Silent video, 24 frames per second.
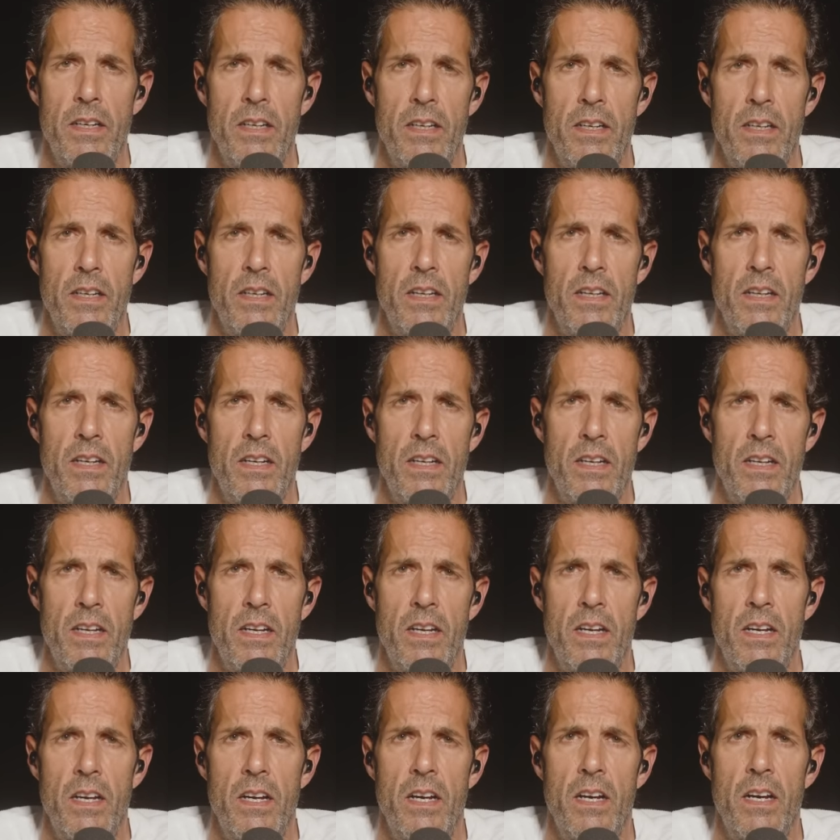
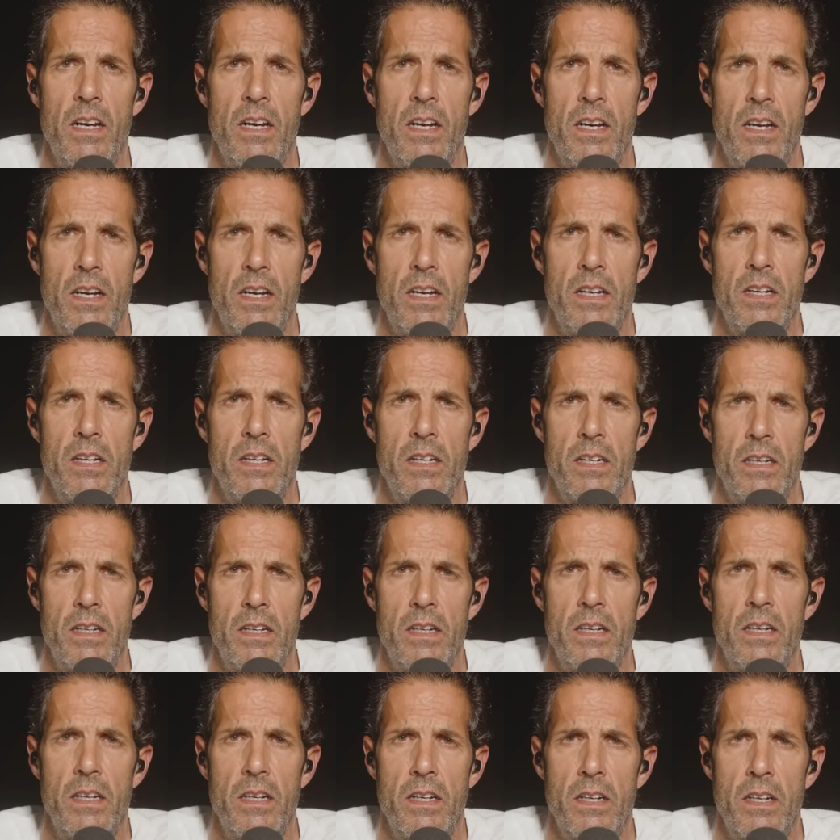
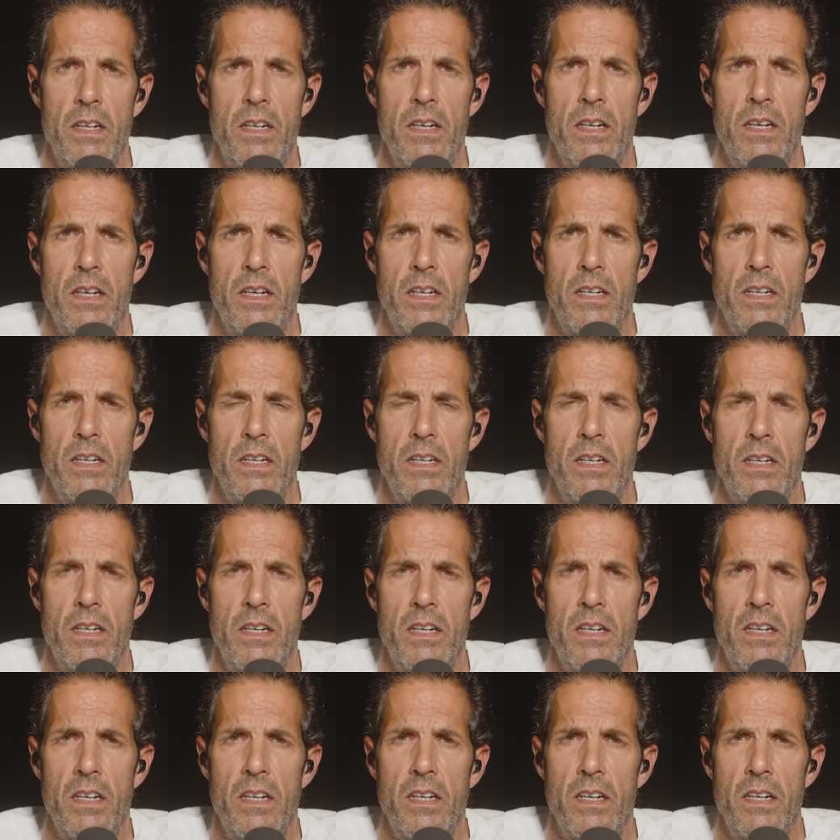
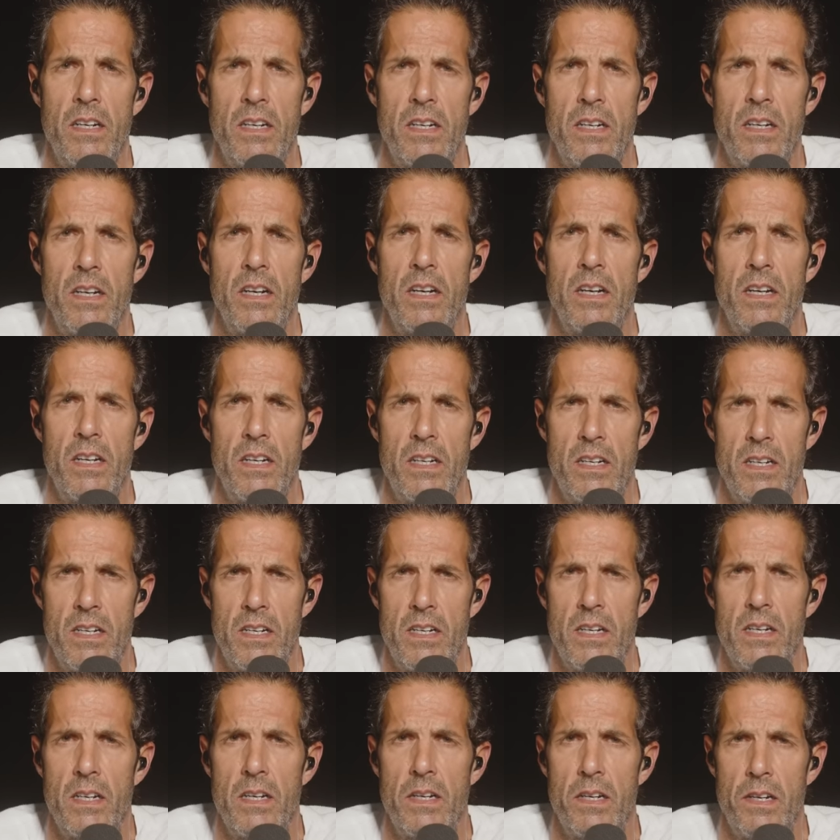
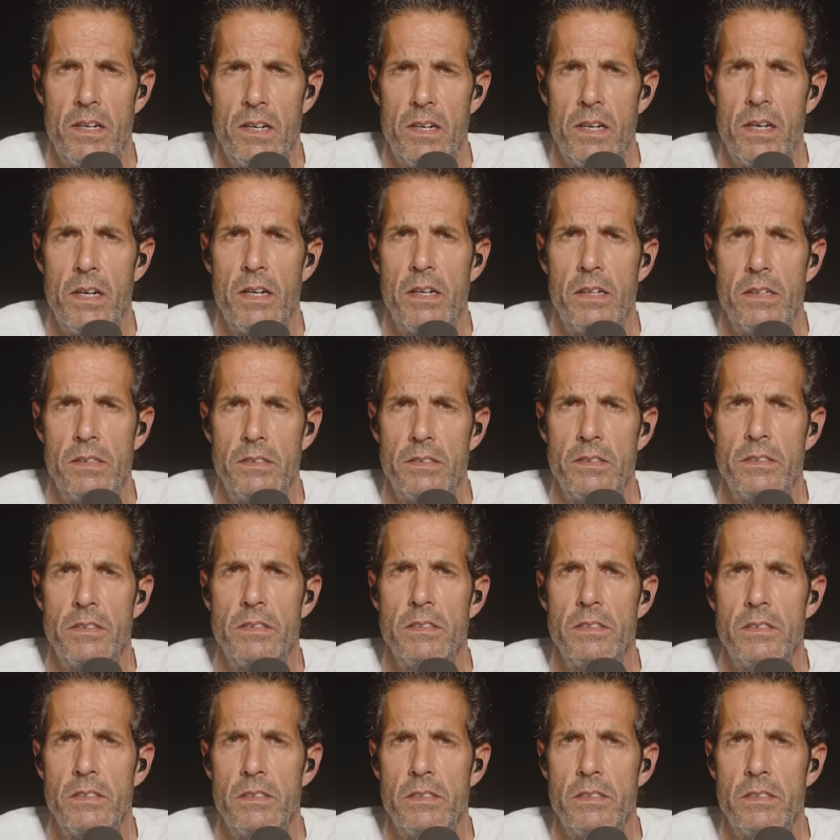This person isn't speaking.